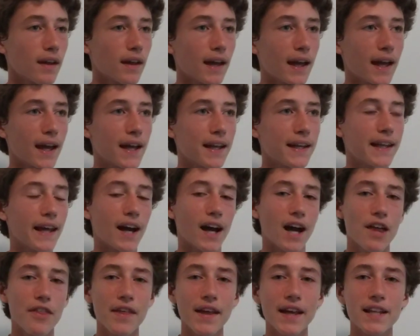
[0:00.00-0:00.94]
And yeah,
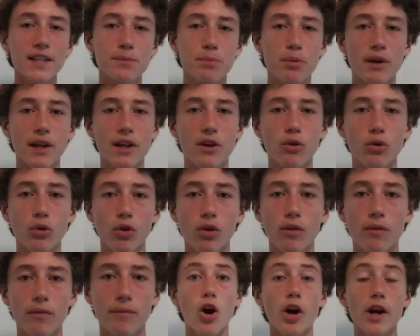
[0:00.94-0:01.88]
I think it's pretty cool.
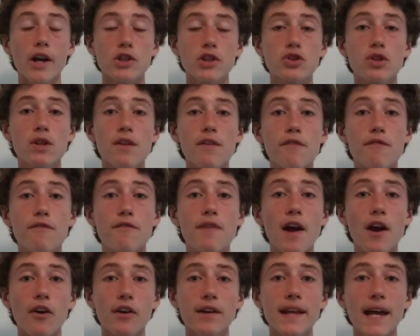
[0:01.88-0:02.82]
Alright, so the
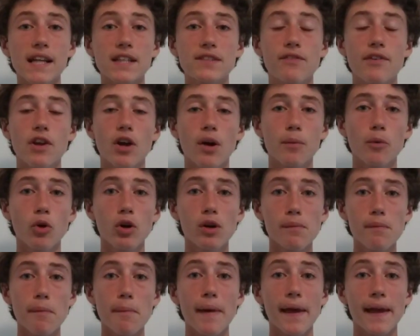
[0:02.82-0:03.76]
very next video I'm going
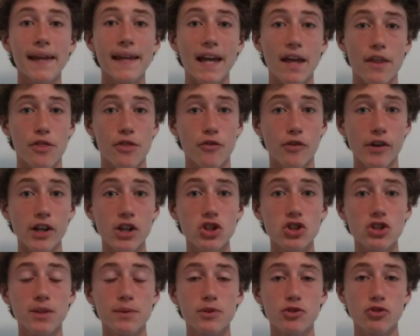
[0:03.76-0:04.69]
to be making at 300
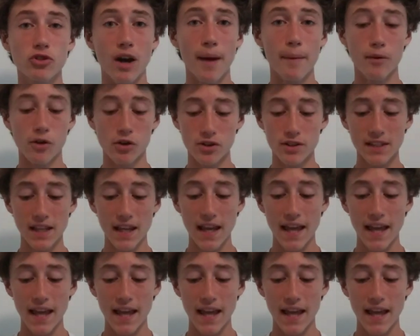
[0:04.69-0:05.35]
subscribers